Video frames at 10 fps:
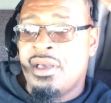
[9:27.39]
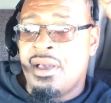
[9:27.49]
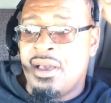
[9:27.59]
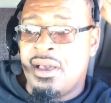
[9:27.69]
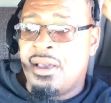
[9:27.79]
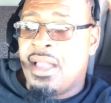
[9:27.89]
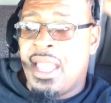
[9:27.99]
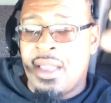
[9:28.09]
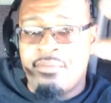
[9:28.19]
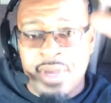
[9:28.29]
I
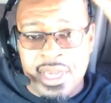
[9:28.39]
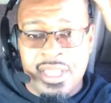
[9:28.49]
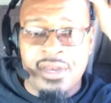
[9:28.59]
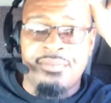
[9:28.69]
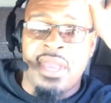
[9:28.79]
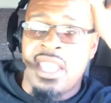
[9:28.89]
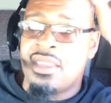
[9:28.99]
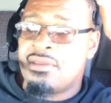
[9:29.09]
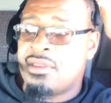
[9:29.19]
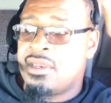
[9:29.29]
have money in the bank.
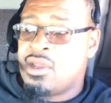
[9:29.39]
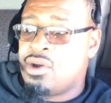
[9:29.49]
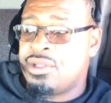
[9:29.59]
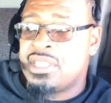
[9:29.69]
Only